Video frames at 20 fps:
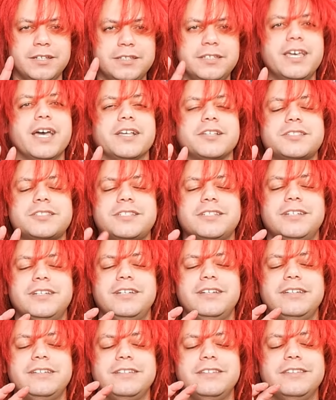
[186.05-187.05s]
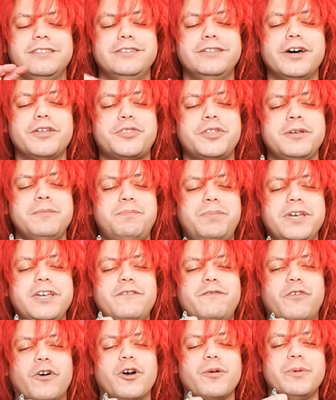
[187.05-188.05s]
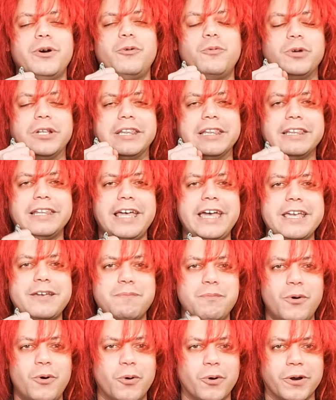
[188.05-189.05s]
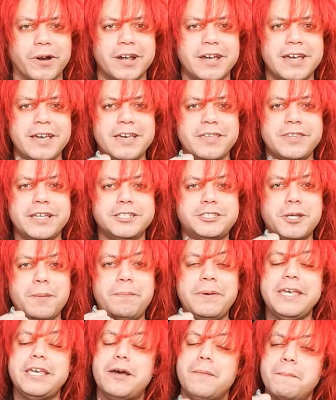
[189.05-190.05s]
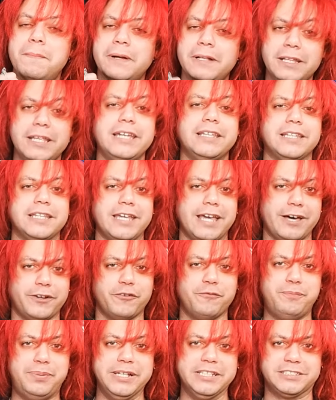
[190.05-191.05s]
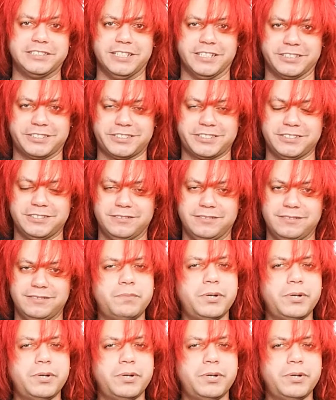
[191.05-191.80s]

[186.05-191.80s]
Yes, nothing Big Pharma would like more than to be completely out of business.